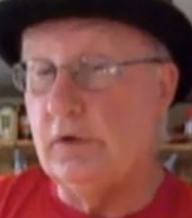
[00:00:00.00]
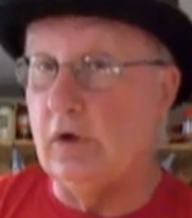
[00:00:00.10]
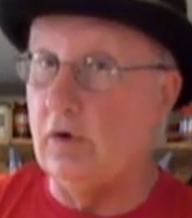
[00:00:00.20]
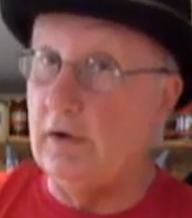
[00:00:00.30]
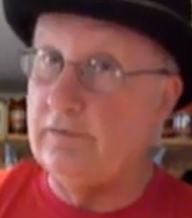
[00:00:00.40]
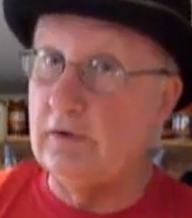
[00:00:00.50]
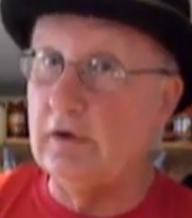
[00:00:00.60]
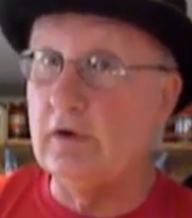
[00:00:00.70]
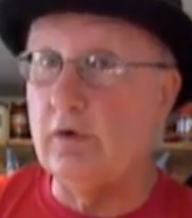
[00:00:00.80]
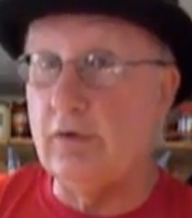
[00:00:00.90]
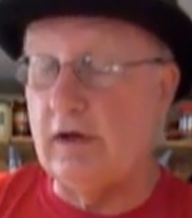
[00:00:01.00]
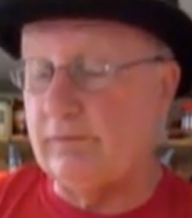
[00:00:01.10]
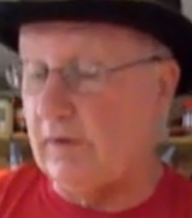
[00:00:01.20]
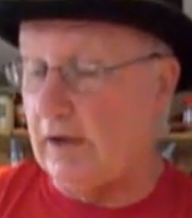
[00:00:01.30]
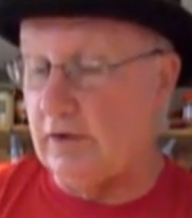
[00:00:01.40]
You know, if you're going to go
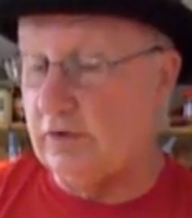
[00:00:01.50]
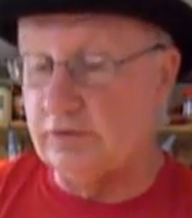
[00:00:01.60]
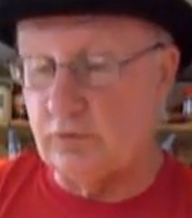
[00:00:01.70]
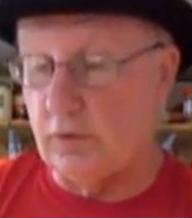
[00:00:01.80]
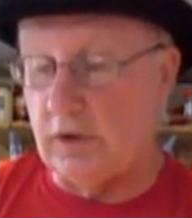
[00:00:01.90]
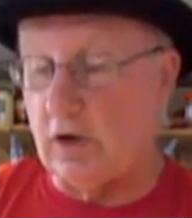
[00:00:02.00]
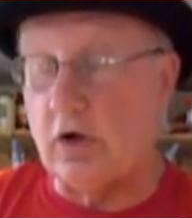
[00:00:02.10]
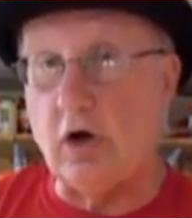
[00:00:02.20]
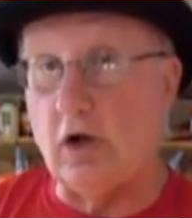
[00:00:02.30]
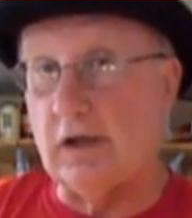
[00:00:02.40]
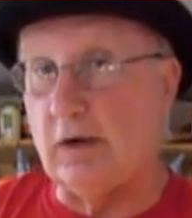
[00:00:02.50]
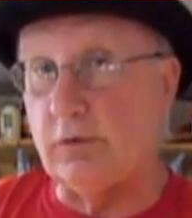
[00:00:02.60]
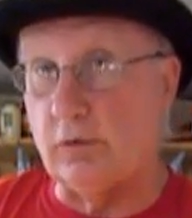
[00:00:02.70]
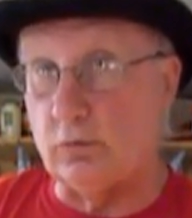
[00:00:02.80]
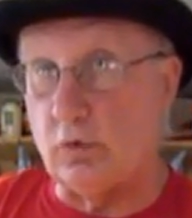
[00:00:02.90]
that far, you can squirt alcohol
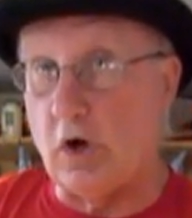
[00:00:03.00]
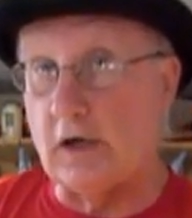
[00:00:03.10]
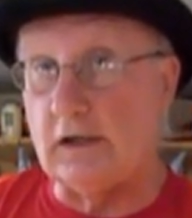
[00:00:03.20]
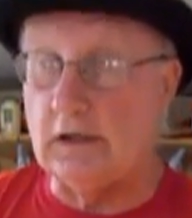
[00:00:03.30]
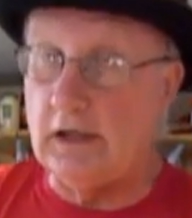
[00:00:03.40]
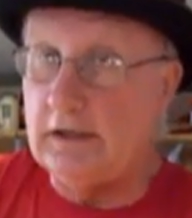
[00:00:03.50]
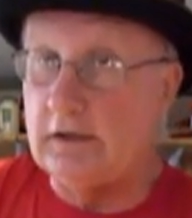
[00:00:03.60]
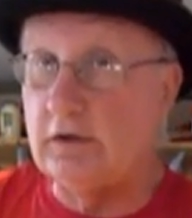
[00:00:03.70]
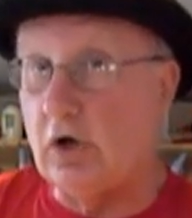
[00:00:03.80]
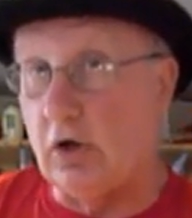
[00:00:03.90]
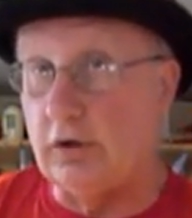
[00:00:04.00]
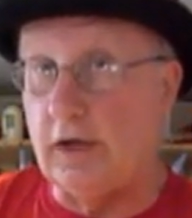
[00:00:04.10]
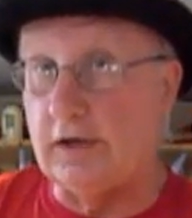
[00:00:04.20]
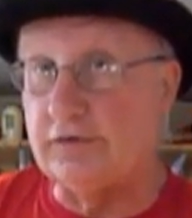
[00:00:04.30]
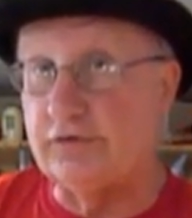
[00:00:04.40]
out on a rock and light it and call
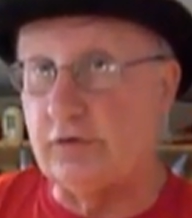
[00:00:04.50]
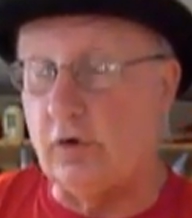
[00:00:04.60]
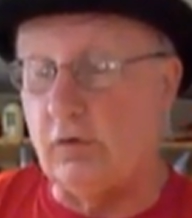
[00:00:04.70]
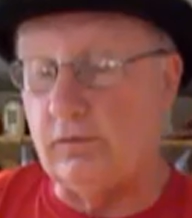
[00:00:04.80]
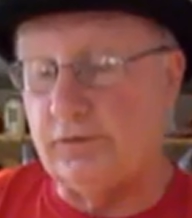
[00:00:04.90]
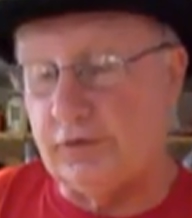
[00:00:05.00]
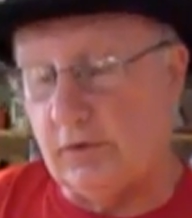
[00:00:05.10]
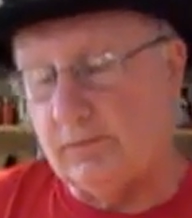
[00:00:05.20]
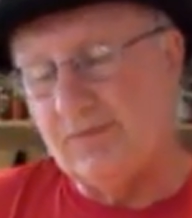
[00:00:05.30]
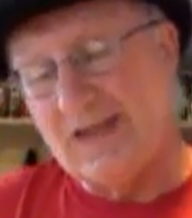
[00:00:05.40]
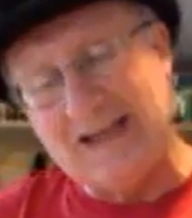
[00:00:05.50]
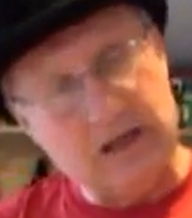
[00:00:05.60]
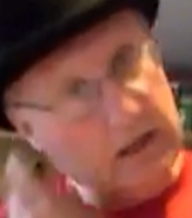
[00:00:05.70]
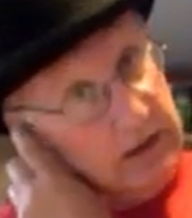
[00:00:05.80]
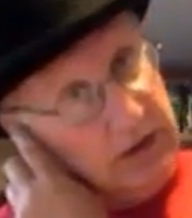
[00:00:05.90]
that a stove. So
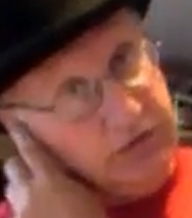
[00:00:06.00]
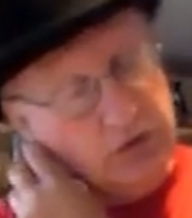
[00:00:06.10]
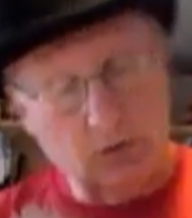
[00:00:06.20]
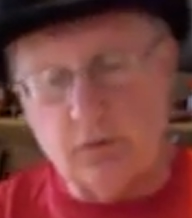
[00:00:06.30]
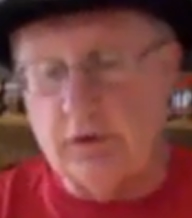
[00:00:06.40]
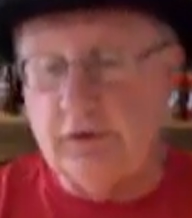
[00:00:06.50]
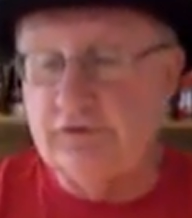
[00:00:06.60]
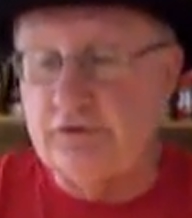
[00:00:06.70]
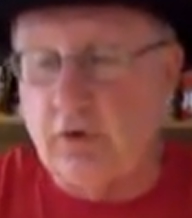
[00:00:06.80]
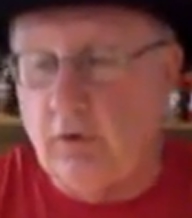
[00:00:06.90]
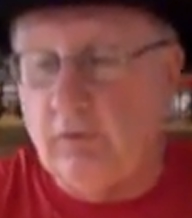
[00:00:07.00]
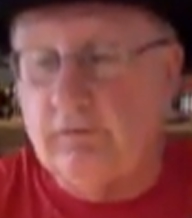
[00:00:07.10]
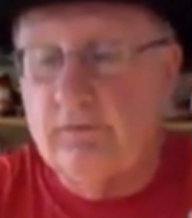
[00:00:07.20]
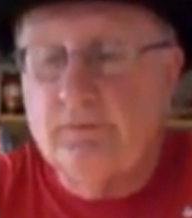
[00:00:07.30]
that's not really a stove.